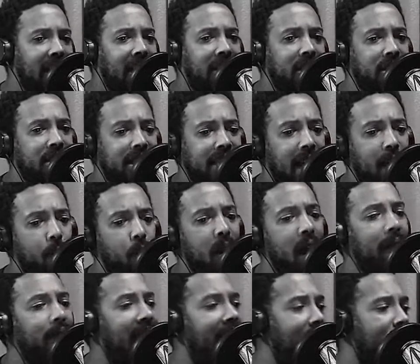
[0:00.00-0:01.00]
understand, we
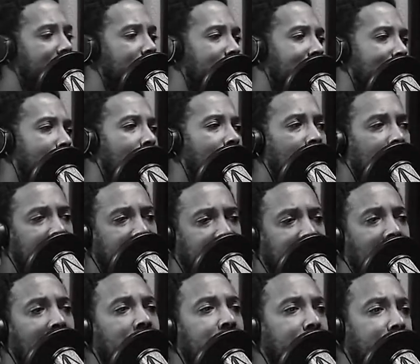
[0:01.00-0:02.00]
have to have some type of an
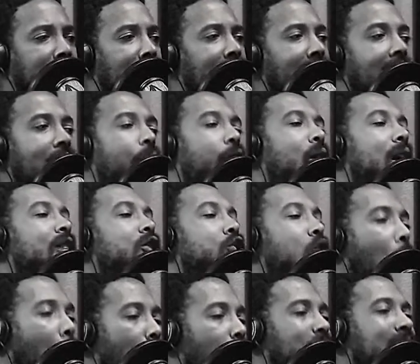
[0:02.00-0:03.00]
understanding. If we
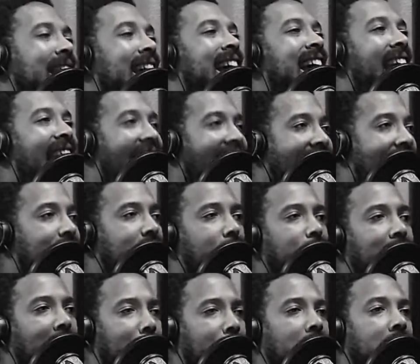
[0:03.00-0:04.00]
don't have some
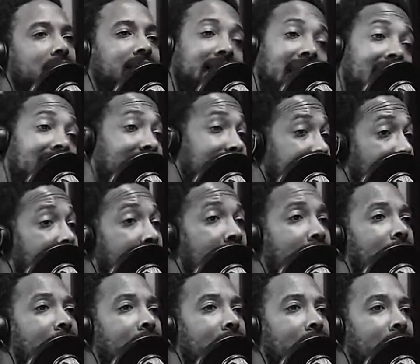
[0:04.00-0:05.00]
type of understanding, then
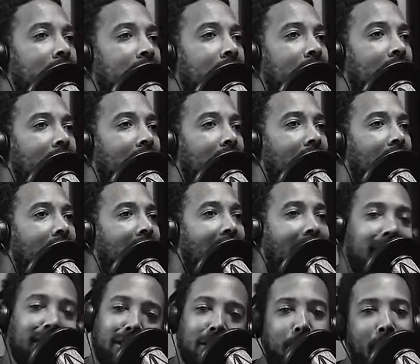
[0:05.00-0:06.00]

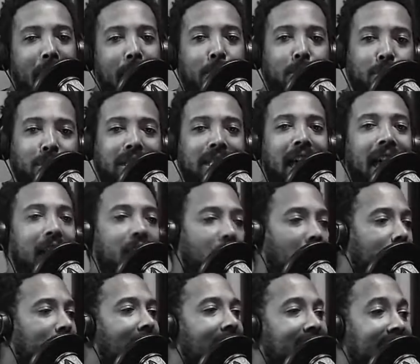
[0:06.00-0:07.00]
as the Bible was saying,
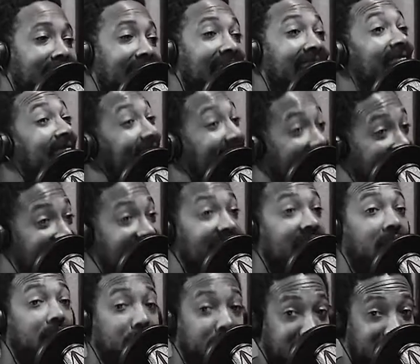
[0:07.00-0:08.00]
all that get an
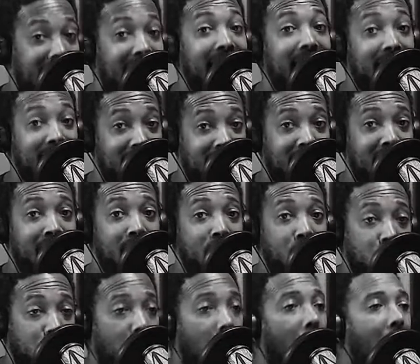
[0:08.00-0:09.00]
understanding.
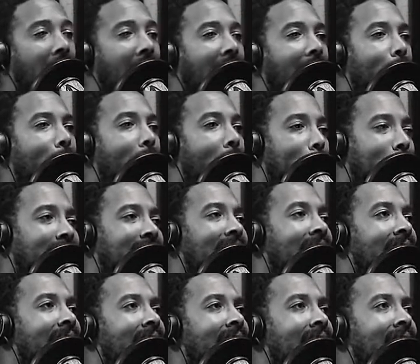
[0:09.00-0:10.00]
So I'm going
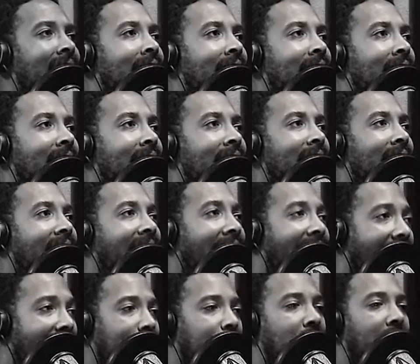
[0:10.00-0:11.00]
to
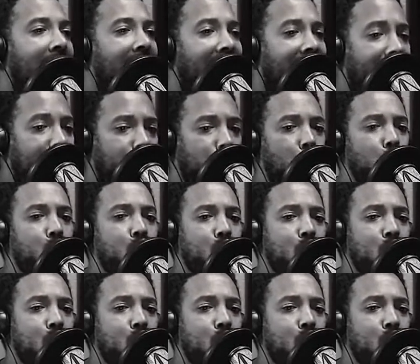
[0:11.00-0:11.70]
have you